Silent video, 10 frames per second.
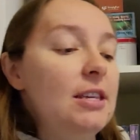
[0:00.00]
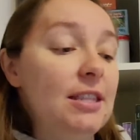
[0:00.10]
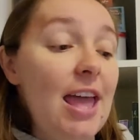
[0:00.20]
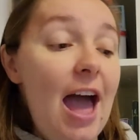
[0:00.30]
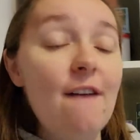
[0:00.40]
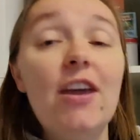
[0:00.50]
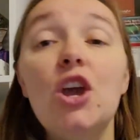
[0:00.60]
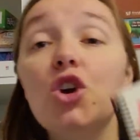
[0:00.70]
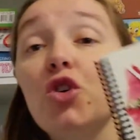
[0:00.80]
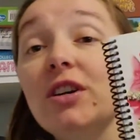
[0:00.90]
they have a
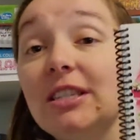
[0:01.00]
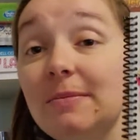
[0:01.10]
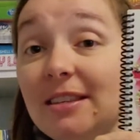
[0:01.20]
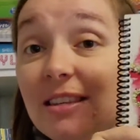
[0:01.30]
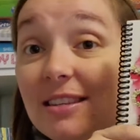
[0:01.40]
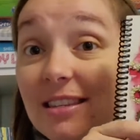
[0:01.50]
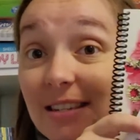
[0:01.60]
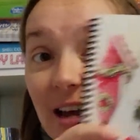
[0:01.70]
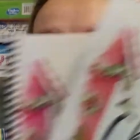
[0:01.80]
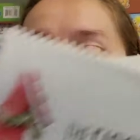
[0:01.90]
Christmas
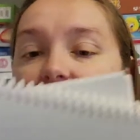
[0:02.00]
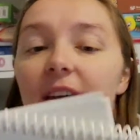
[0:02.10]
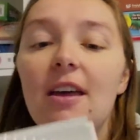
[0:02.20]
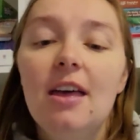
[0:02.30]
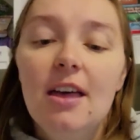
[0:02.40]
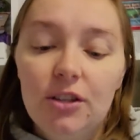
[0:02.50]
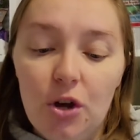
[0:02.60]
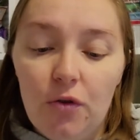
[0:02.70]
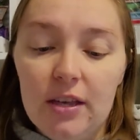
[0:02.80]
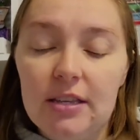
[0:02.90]
study. So
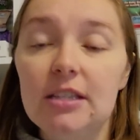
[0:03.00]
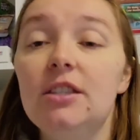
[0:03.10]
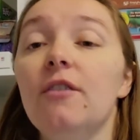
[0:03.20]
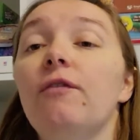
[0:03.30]
this is the